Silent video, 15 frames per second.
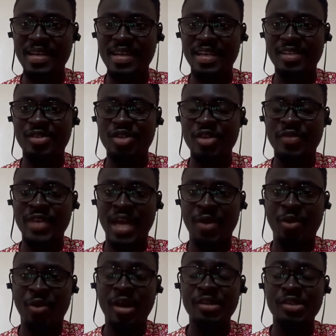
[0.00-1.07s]
And so if they are
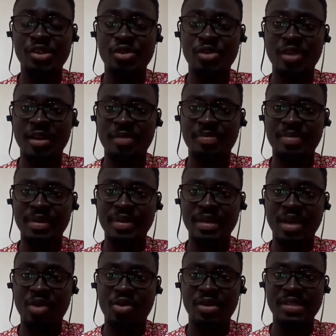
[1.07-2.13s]
required to show up in the
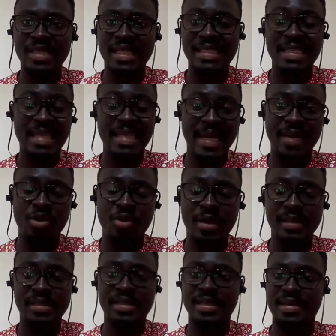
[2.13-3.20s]
court at 9 or
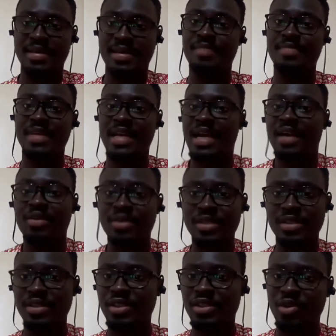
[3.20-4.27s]
at 10 a.m., they cannot
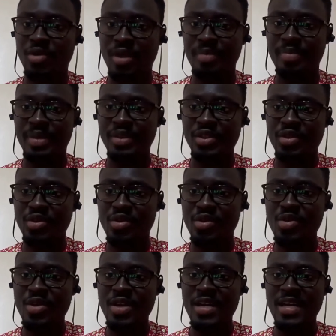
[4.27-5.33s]
show up. And so
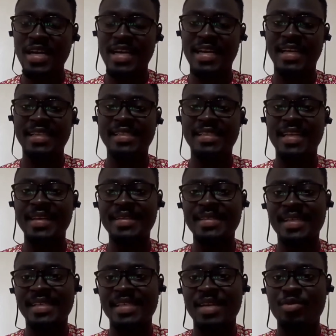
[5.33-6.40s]
and that is the
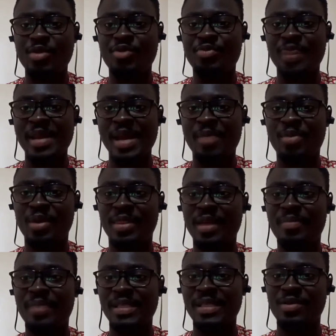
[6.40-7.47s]
latest that we've picked up on
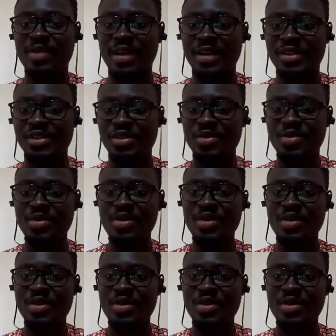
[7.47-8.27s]
that particular issue.